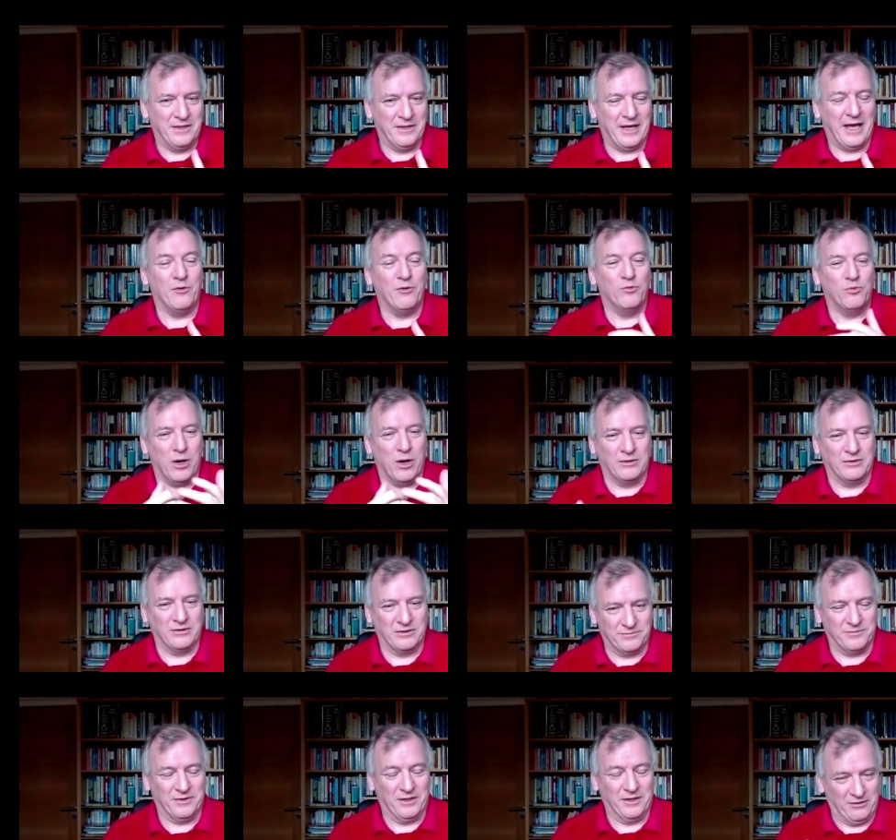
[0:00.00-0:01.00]
It won't,
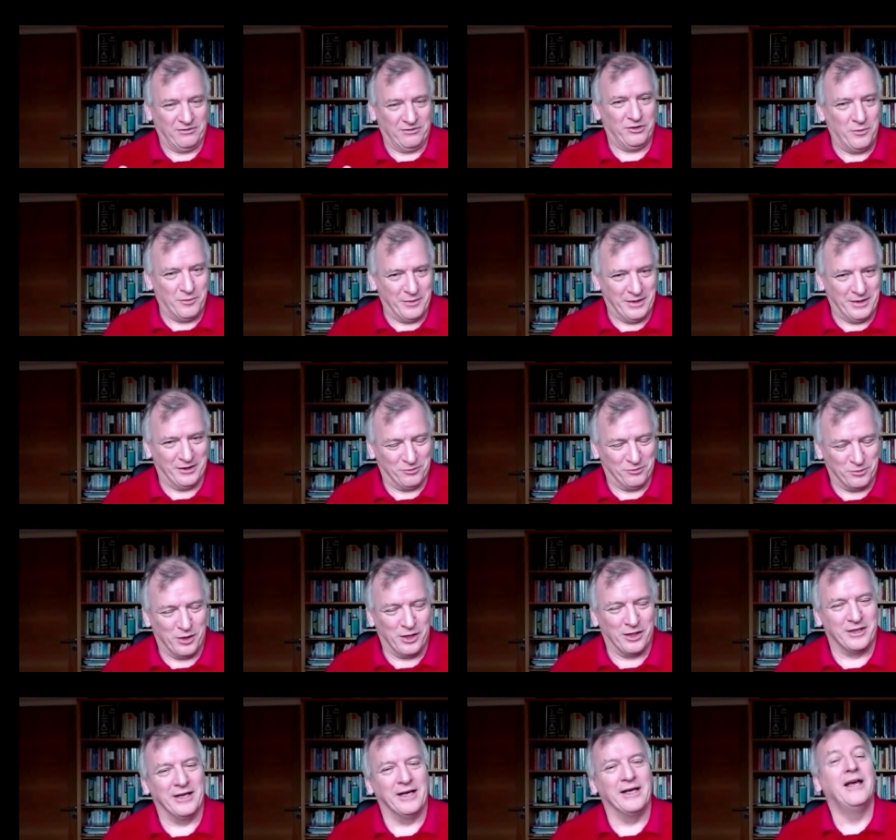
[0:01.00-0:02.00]
assuming it's
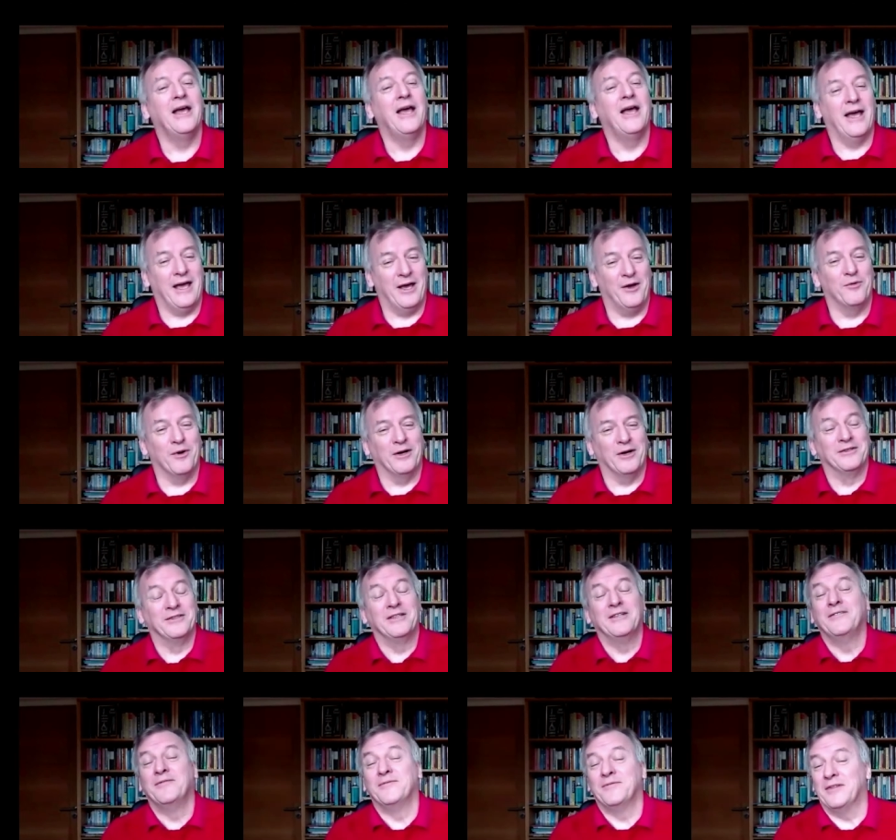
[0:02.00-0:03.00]
working, it won't
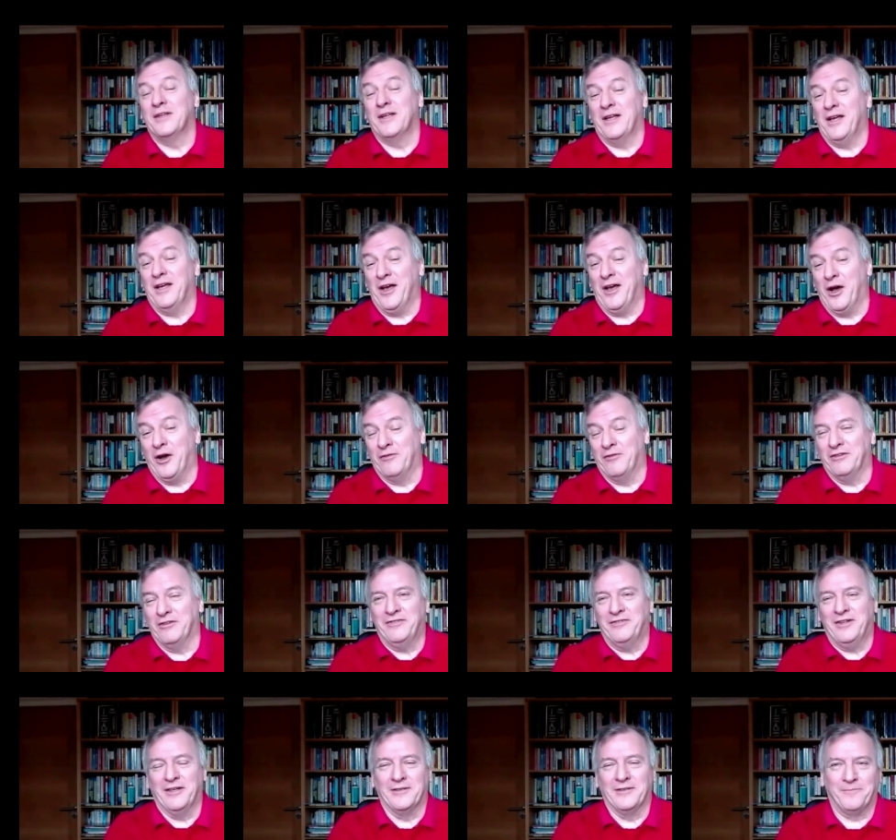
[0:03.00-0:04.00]

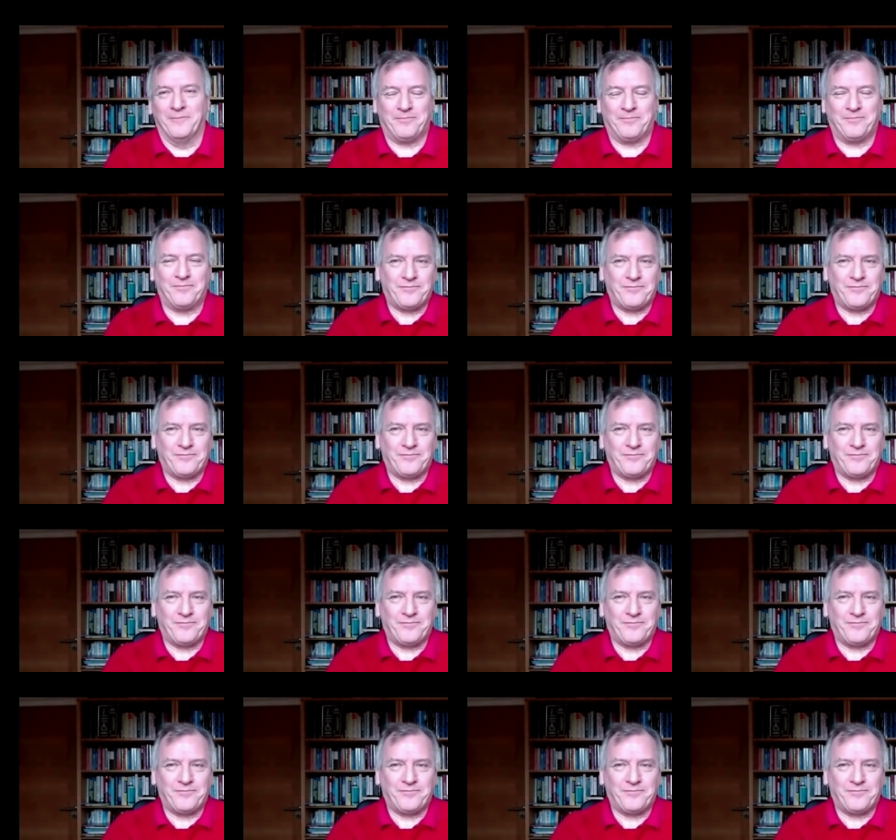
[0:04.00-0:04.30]
overfill.